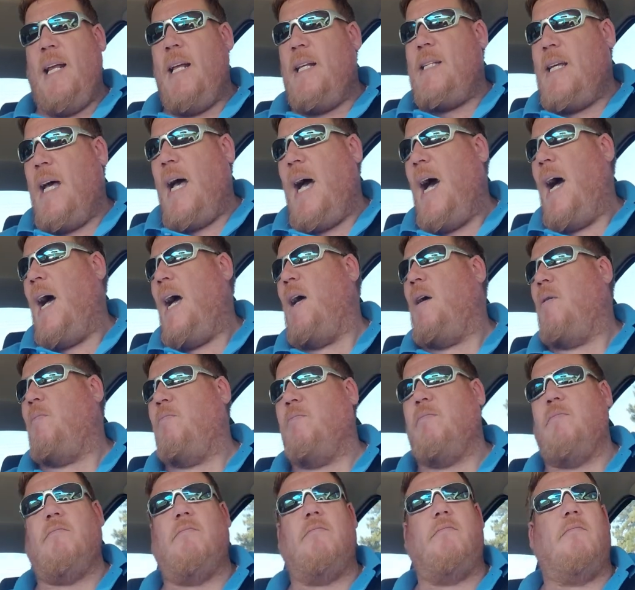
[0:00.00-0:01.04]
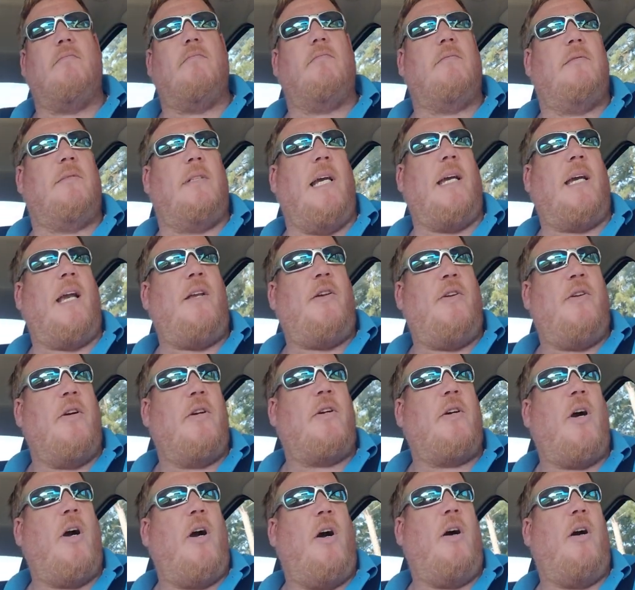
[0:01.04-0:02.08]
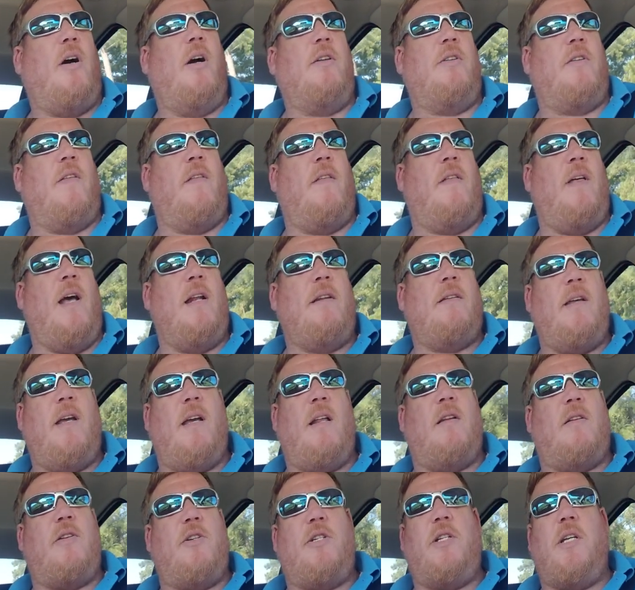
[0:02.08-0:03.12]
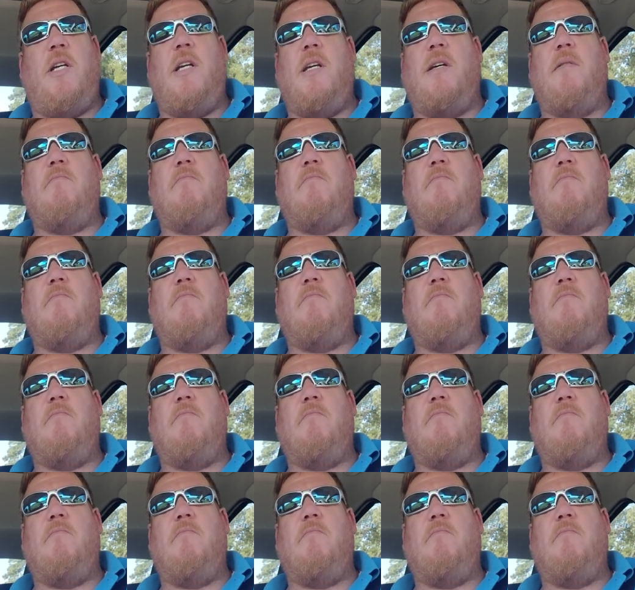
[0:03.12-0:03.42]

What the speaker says: time taking your car to that dealership